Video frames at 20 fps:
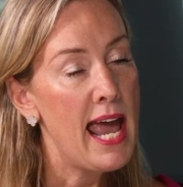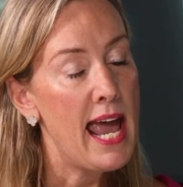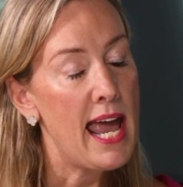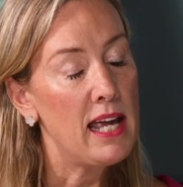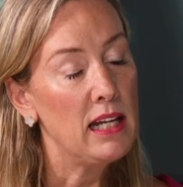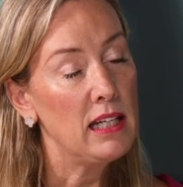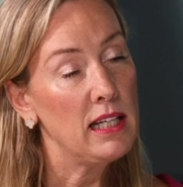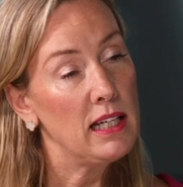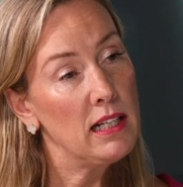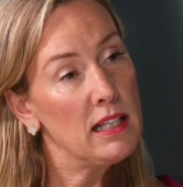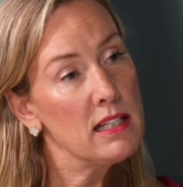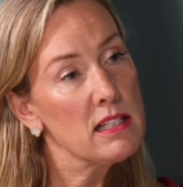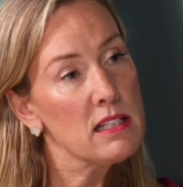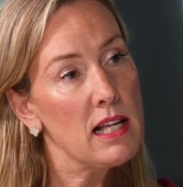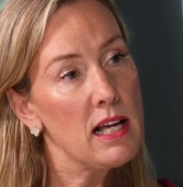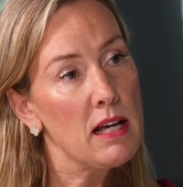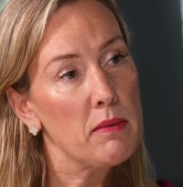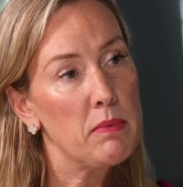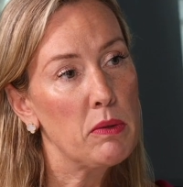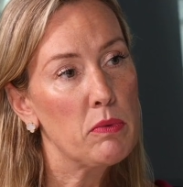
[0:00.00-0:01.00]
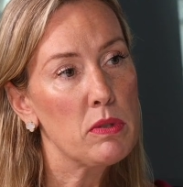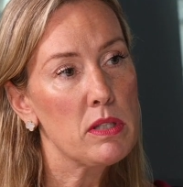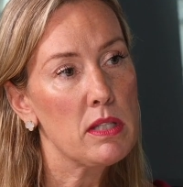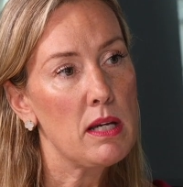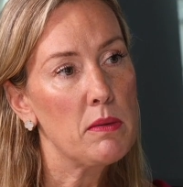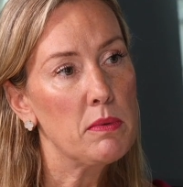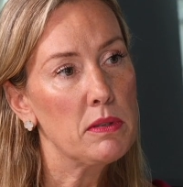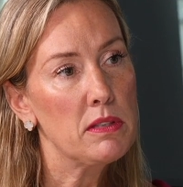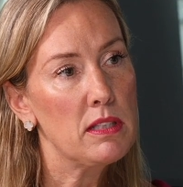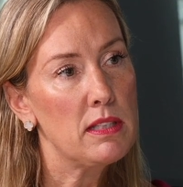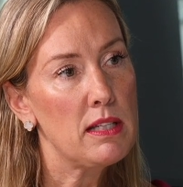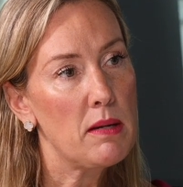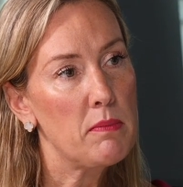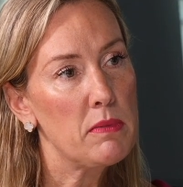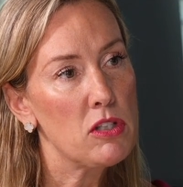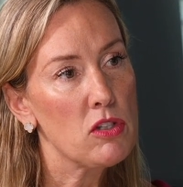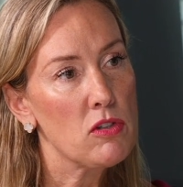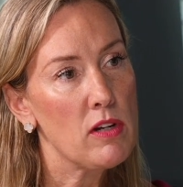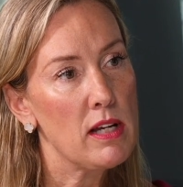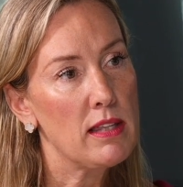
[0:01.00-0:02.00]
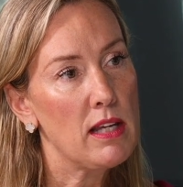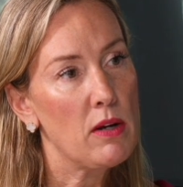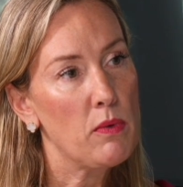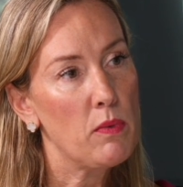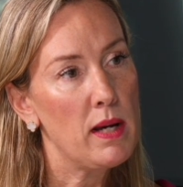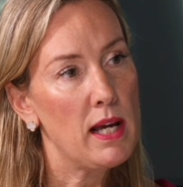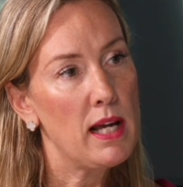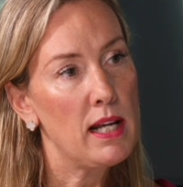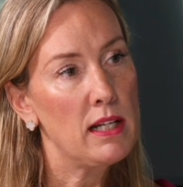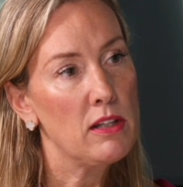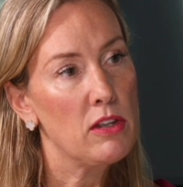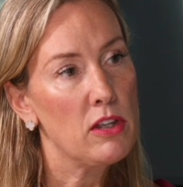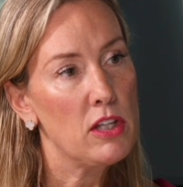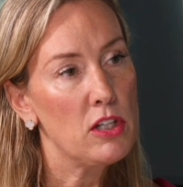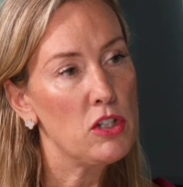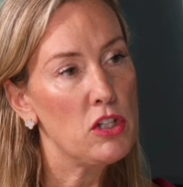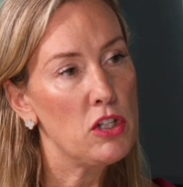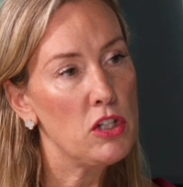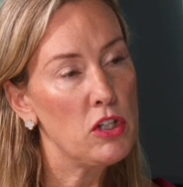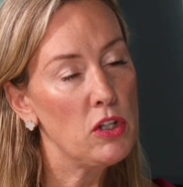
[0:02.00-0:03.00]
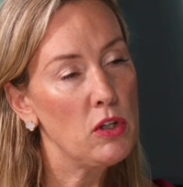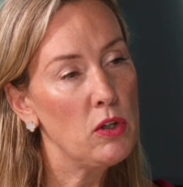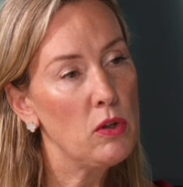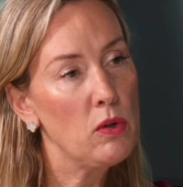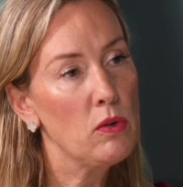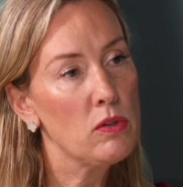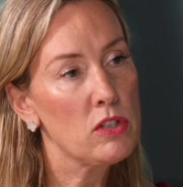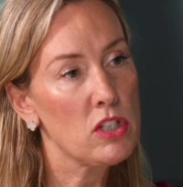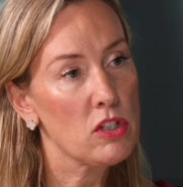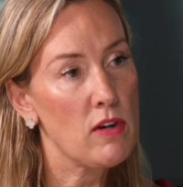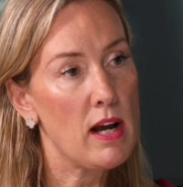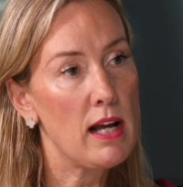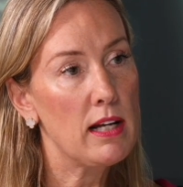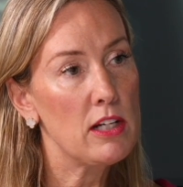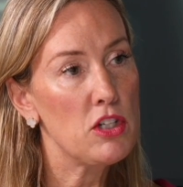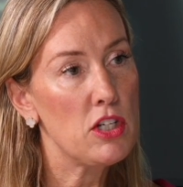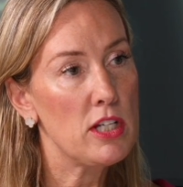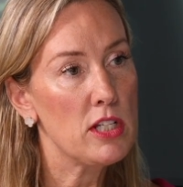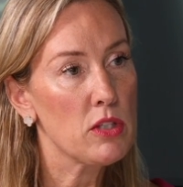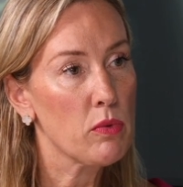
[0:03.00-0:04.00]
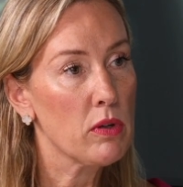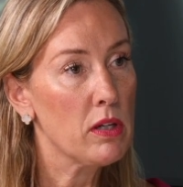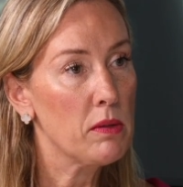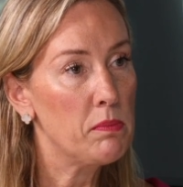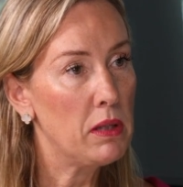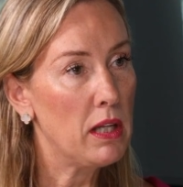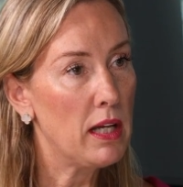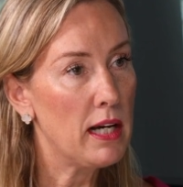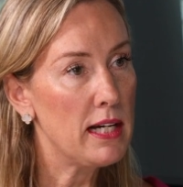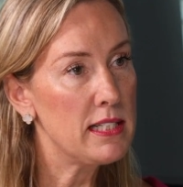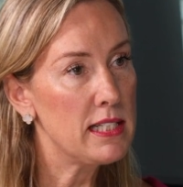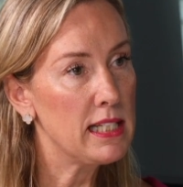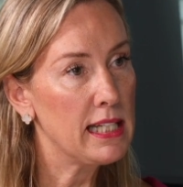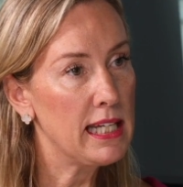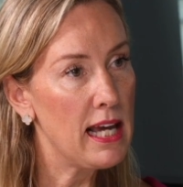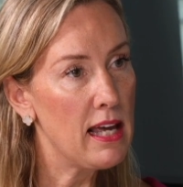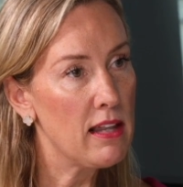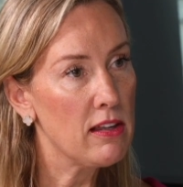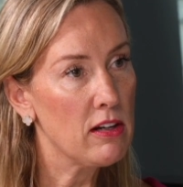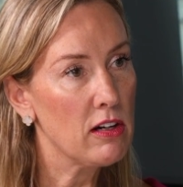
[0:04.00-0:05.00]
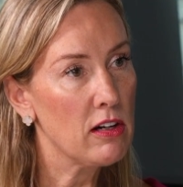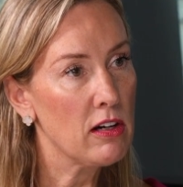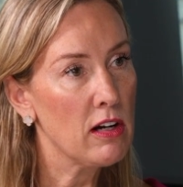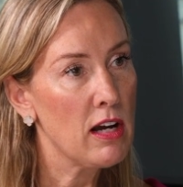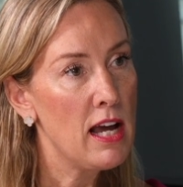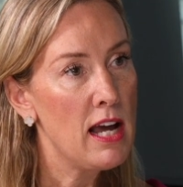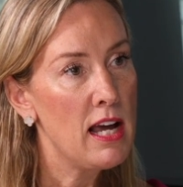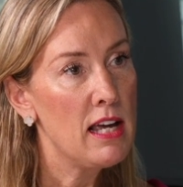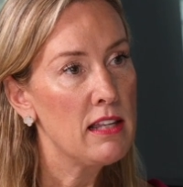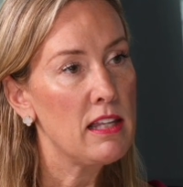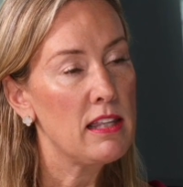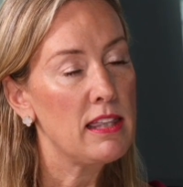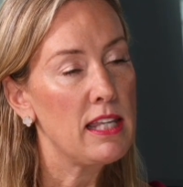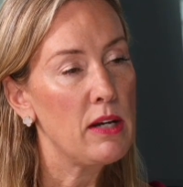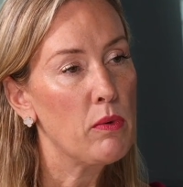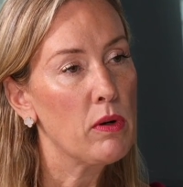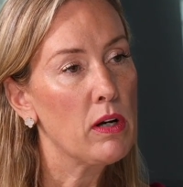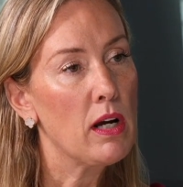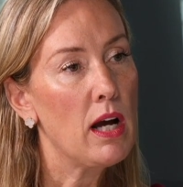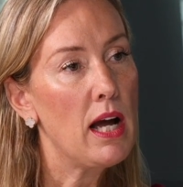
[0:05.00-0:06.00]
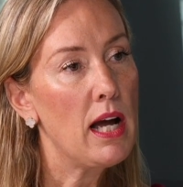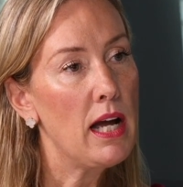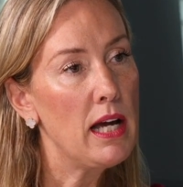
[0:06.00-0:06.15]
And in his lab, he was able to demonstrate that when the two strategies were applied together, that they were